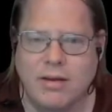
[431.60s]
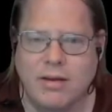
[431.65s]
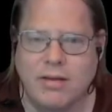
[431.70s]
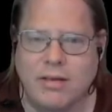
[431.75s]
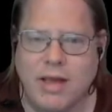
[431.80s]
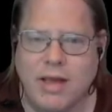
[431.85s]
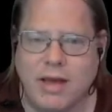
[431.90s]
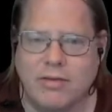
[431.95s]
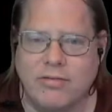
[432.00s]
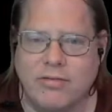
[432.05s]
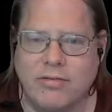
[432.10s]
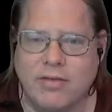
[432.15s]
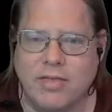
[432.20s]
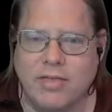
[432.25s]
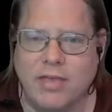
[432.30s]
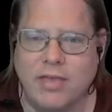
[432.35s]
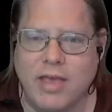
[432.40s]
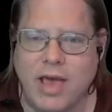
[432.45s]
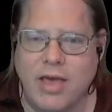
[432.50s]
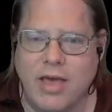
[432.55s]
next to
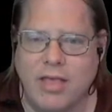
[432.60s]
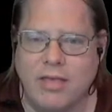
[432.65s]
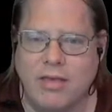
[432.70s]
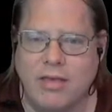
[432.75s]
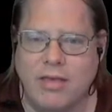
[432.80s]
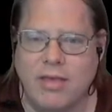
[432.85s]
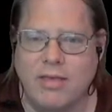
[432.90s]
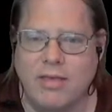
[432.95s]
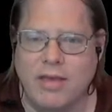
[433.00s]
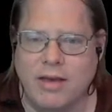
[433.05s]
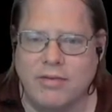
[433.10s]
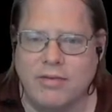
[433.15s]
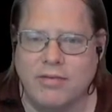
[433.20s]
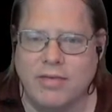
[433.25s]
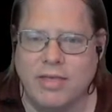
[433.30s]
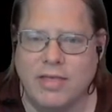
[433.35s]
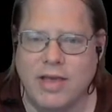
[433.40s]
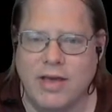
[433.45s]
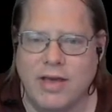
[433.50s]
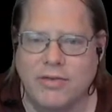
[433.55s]
the
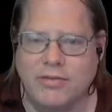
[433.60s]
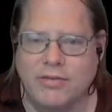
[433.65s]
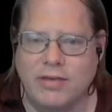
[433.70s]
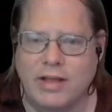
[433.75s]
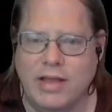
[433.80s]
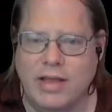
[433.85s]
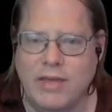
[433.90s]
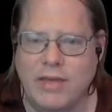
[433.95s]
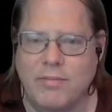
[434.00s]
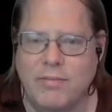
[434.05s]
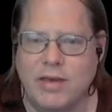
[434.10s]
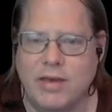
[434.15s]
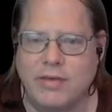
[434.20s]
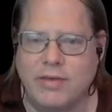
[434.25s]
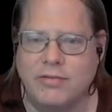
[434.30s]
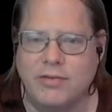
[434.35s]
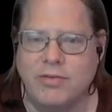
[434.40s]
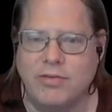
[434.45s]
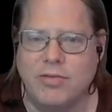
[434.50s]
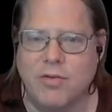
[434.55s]
LCD
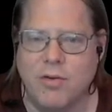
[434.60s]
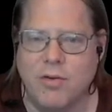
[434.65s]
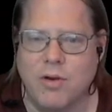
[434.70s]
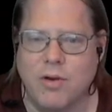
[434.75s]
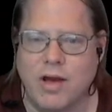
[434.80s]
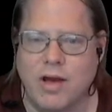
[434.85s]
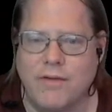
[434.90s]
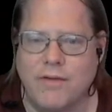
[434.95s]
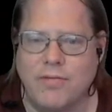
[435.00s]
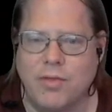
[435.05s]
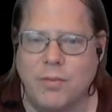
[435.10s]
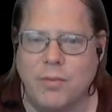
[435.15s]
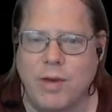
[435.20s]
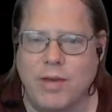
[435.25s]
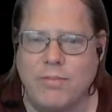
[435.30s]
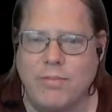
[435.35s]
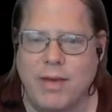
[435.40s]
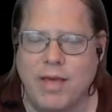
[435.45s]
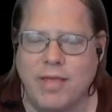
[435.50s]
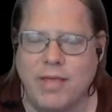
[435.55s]
because it's throwing off the
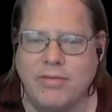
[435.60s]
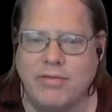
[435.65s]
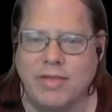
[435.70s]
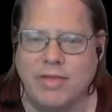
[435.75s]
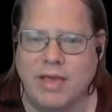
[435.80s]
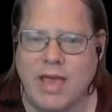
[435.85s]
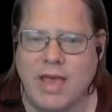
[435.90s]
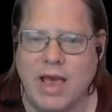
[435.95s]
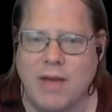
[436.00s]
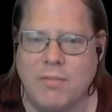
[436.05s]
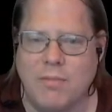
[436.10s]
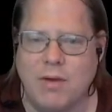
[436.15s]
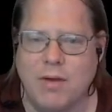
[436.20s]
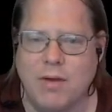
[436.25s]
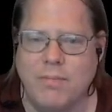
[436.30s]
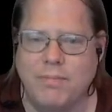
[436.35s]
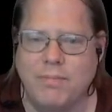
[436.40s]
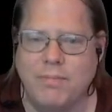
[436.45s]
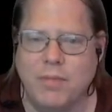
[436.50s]
white balance of the camera.